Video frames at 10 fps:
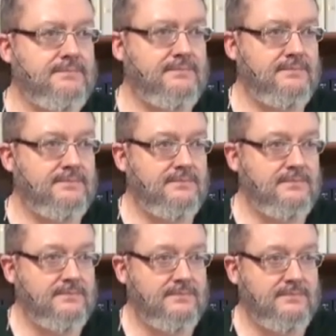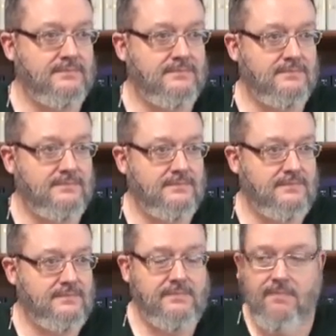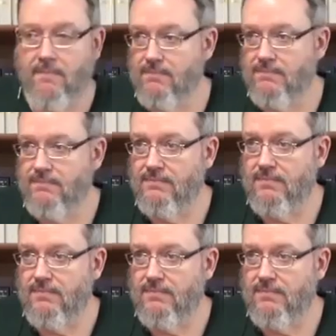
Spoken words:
[no speech]